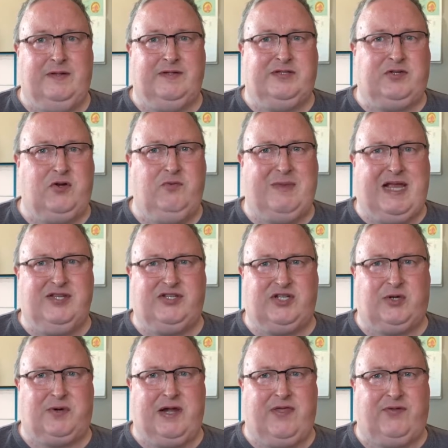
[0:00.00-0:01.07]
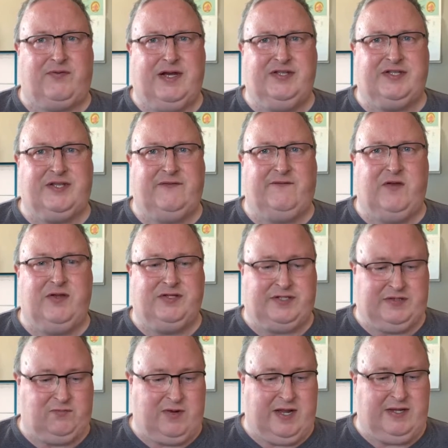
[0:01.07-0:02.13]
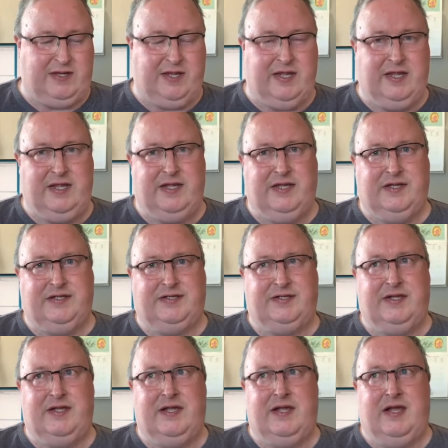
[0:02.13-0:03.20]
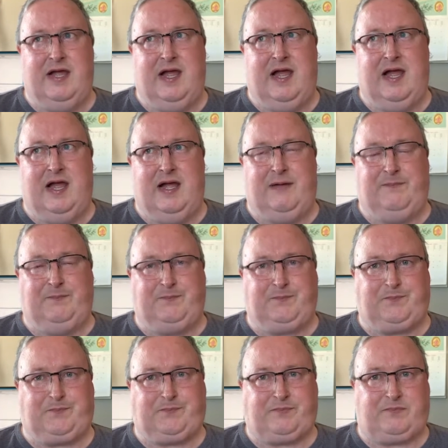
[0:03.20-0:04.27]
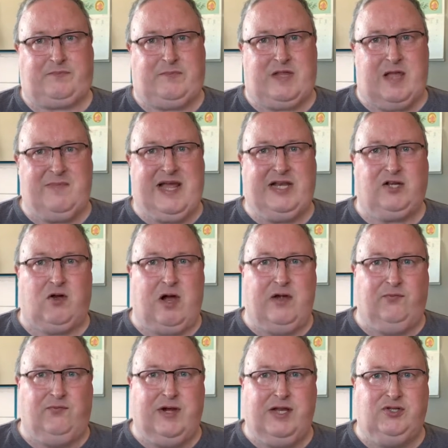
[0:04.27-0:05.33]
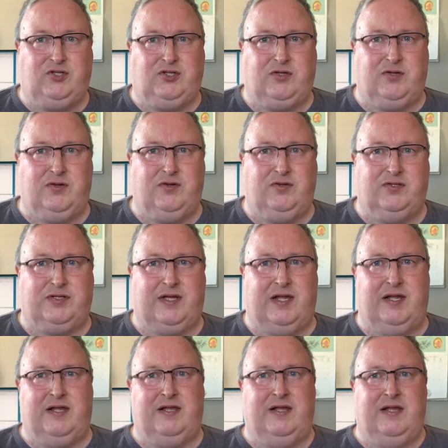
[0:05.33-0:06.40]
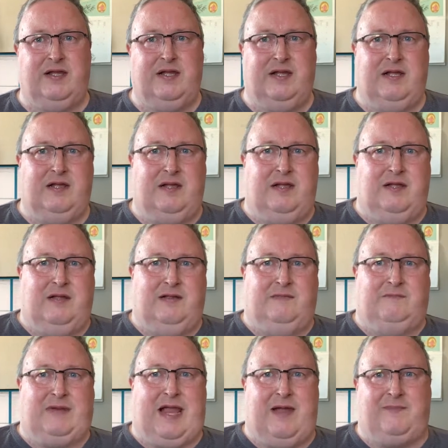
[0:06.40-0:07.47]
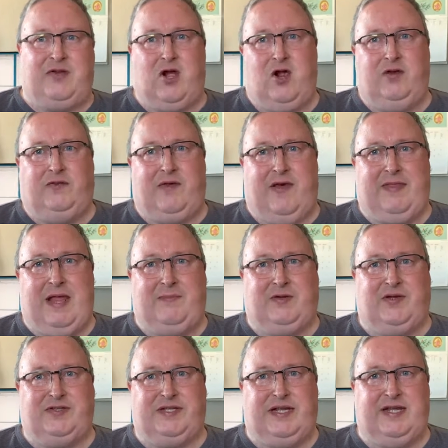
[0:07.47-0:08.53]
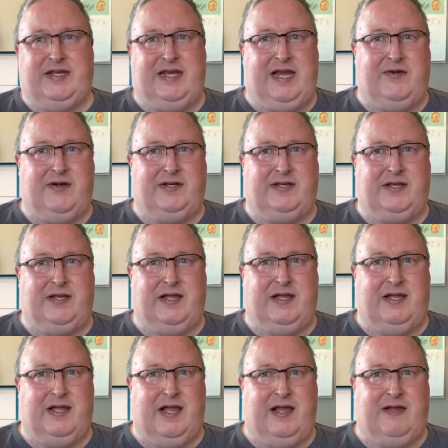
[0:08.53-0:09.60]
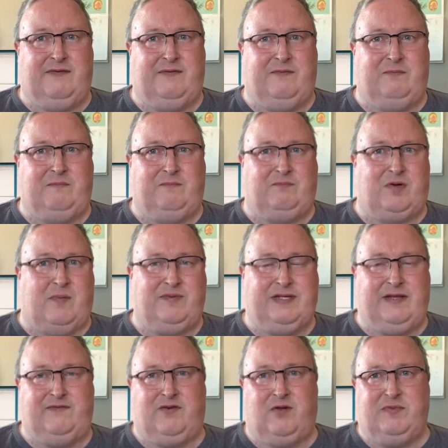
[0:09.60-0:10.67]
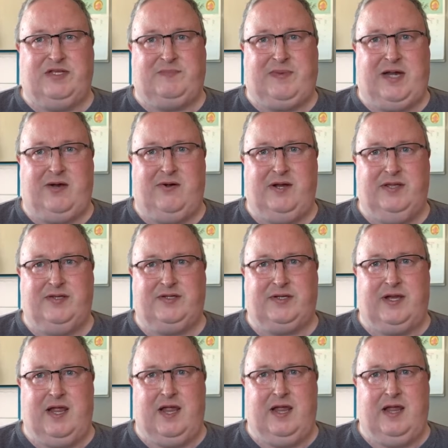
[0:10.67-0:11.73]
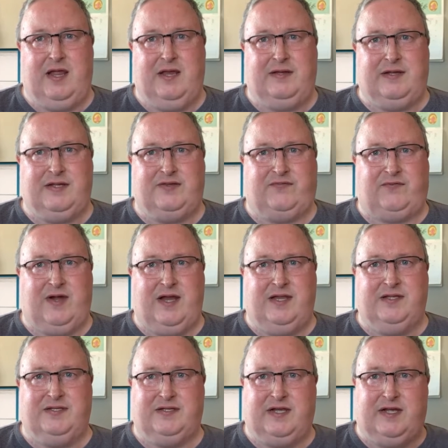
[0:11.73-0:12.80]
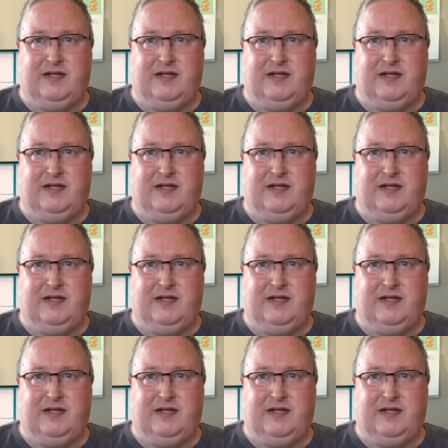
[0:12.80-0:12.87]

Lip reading: Two main story threads. The first one is about a guy, Rich, who's become known like that because he inherited a property from his parents, and his friends